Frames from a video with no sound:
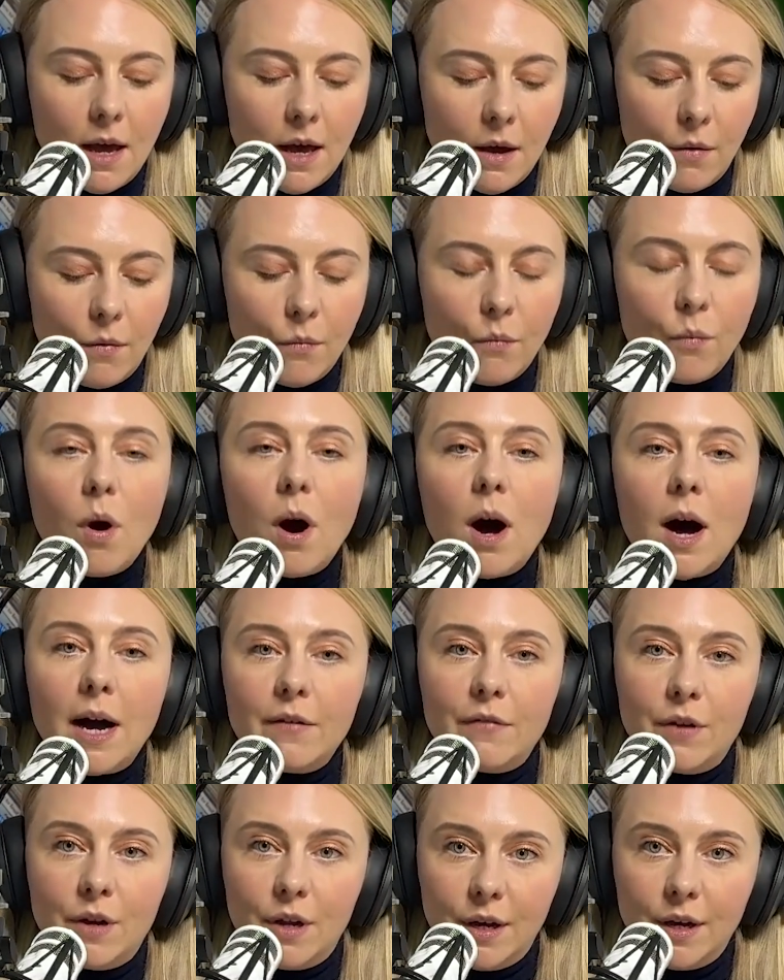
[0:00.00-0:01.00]
What
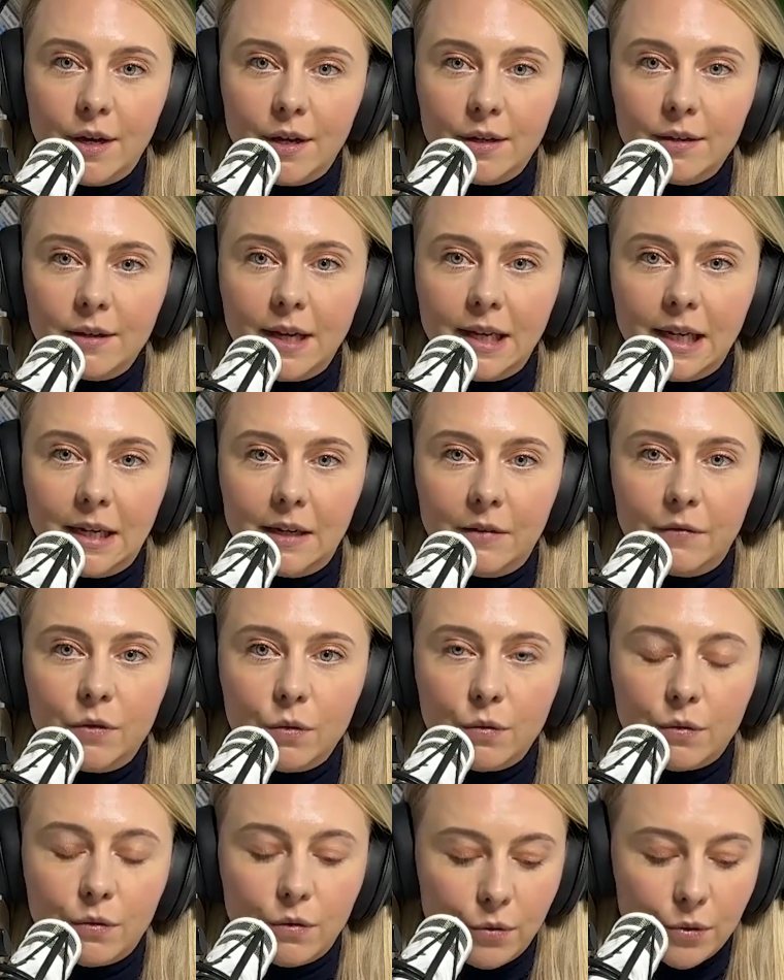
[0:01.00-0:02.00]
I've learned, and I love
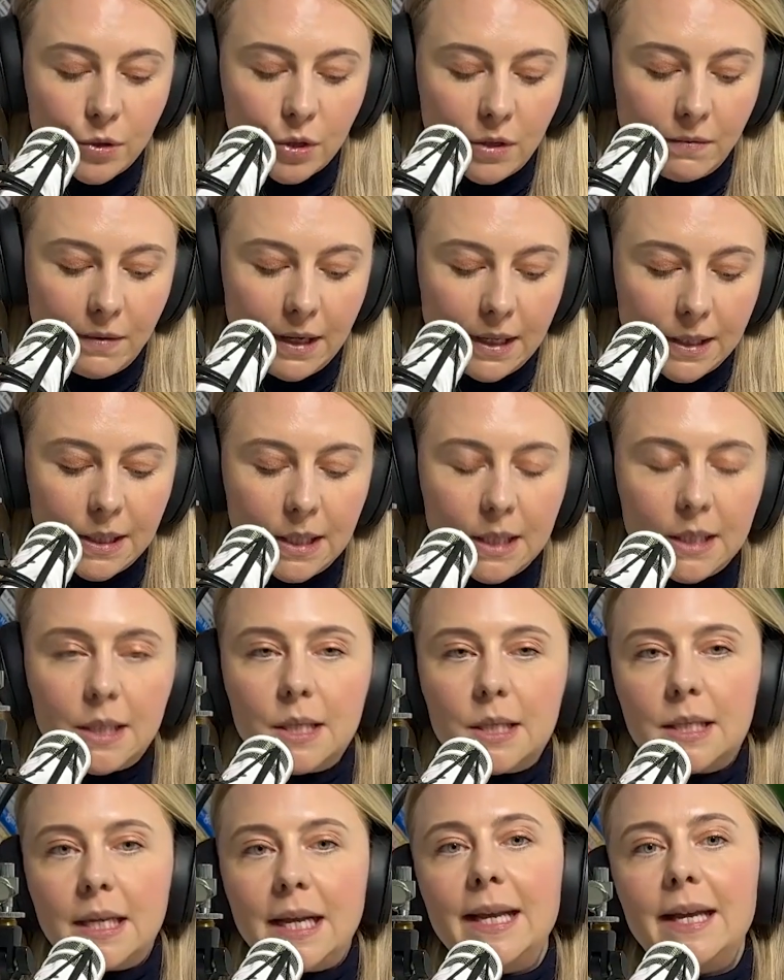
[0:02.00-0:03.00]
your thoughts on this, is the
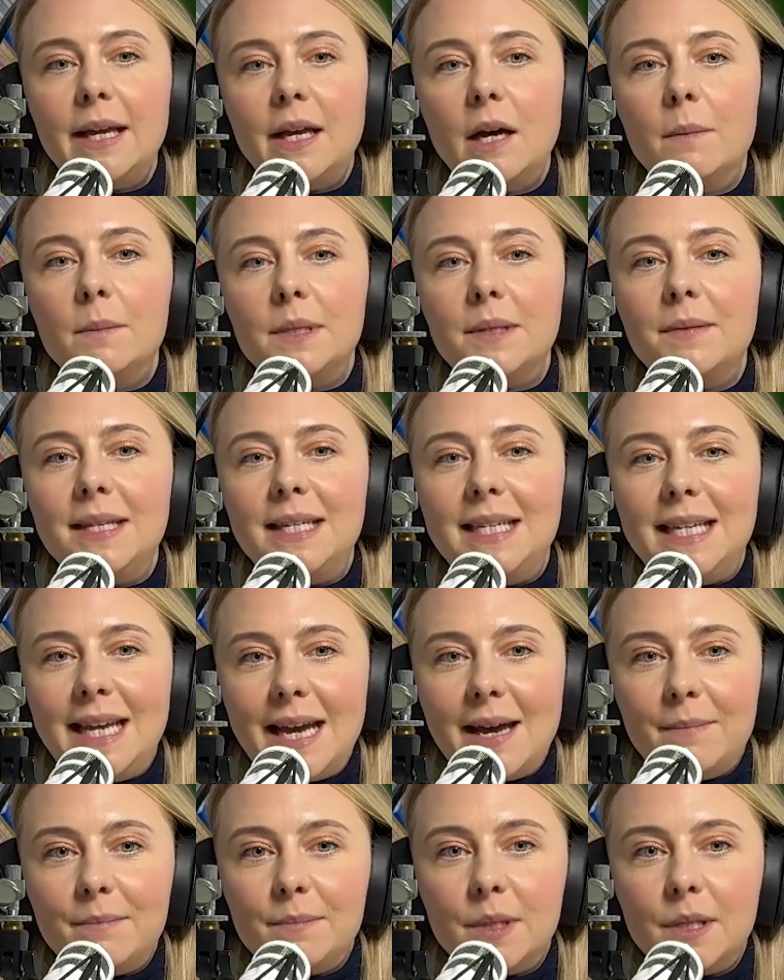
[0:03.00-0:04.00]
selling comes in the
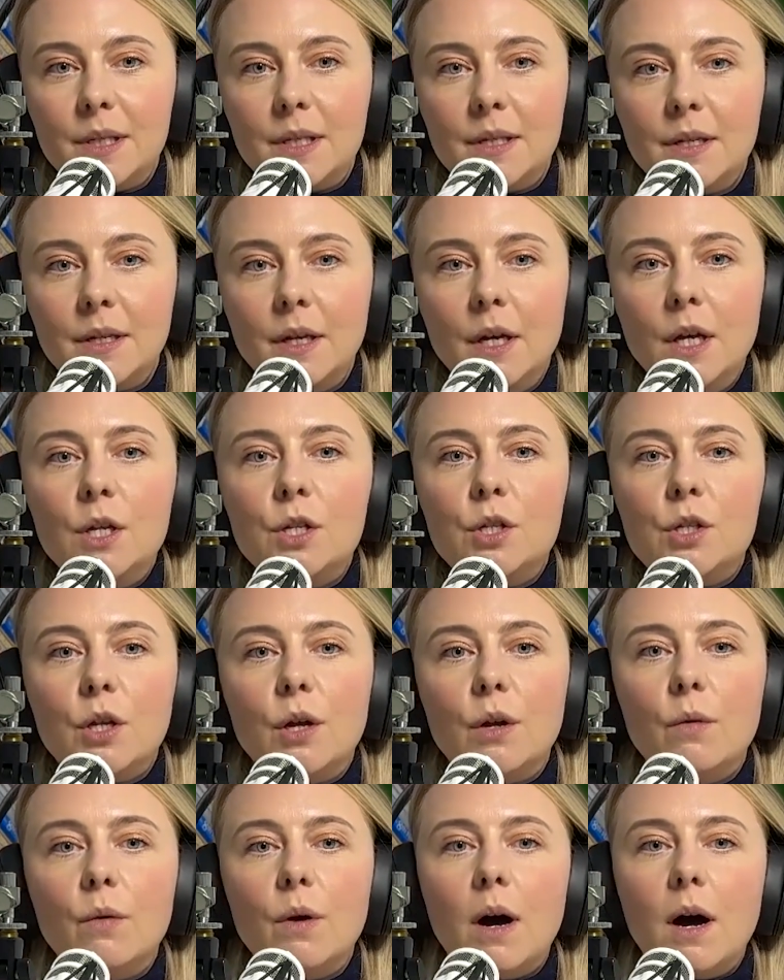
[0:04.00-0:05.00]
DMs.
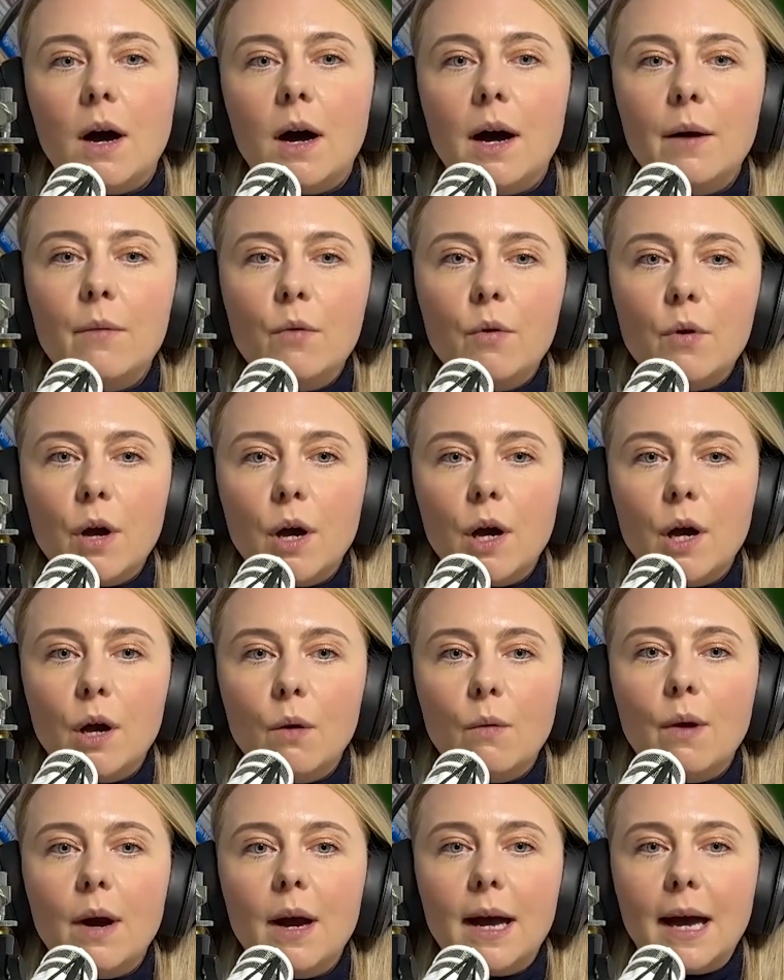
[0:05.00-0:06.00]
So I will
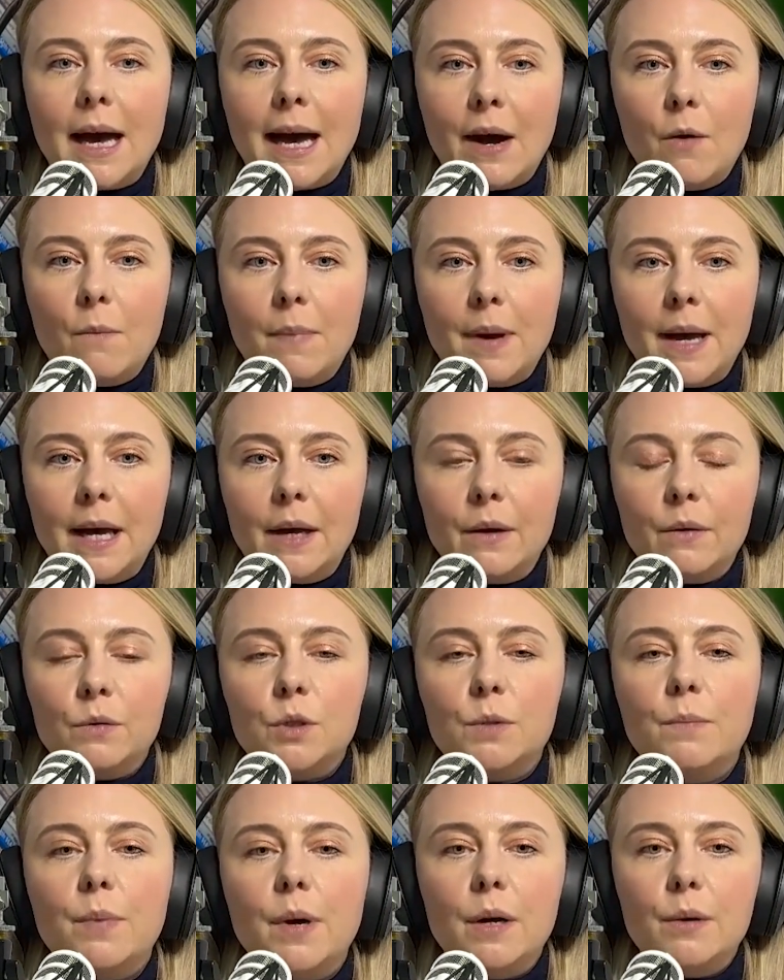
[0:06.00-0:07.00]
go
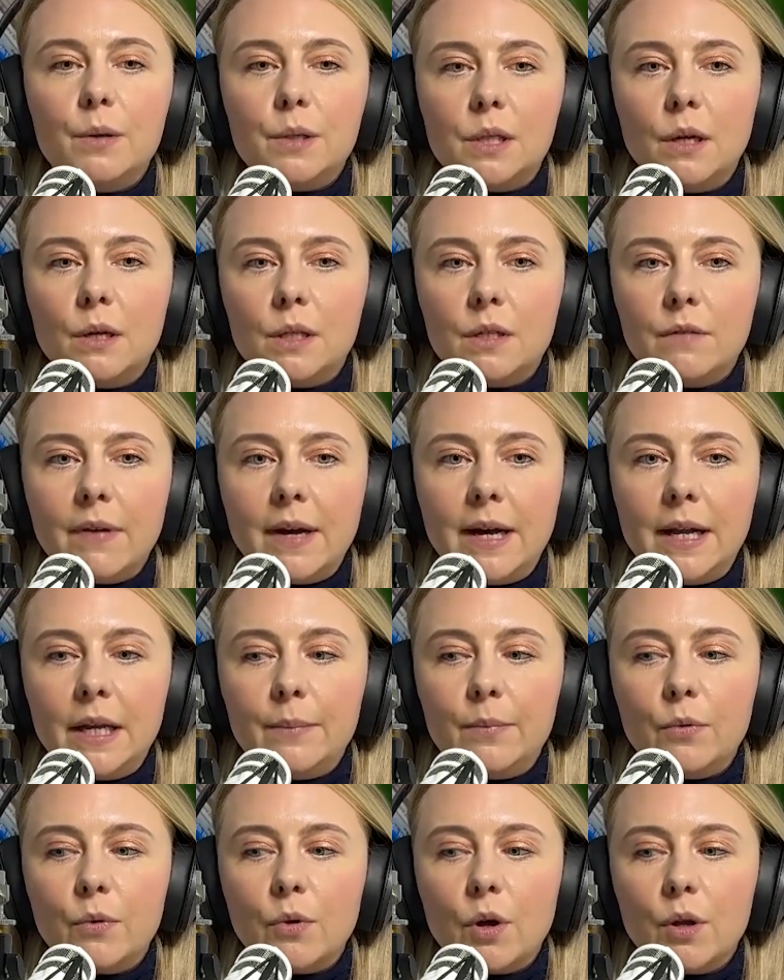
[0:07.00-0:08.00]
outbound, post loads of
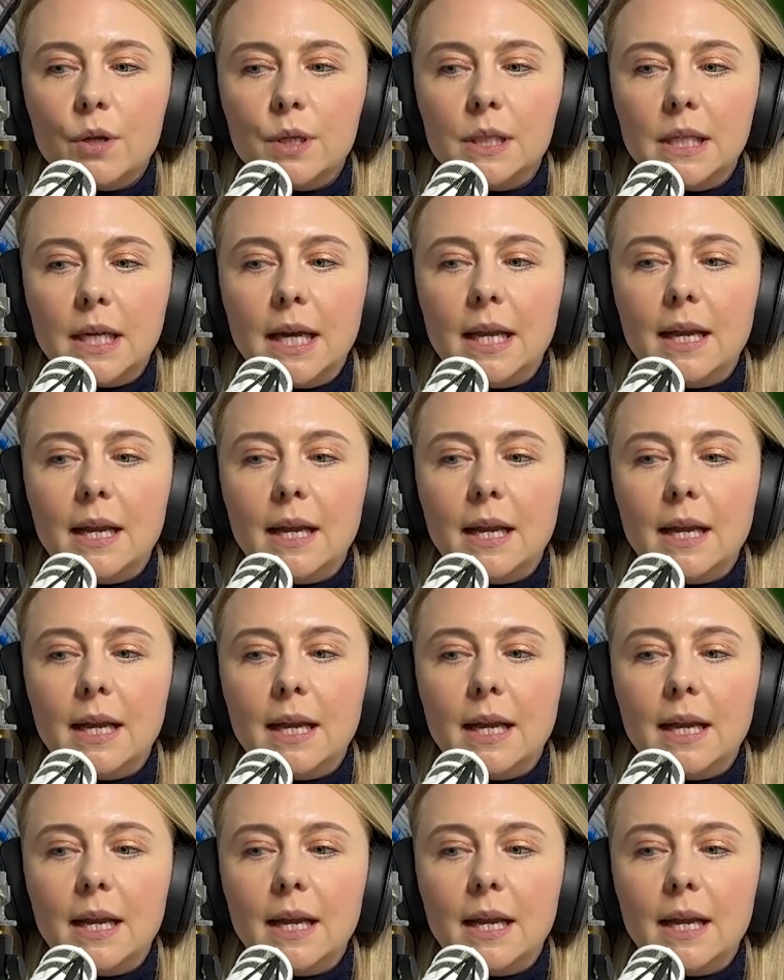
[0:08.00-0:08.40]
valuable content.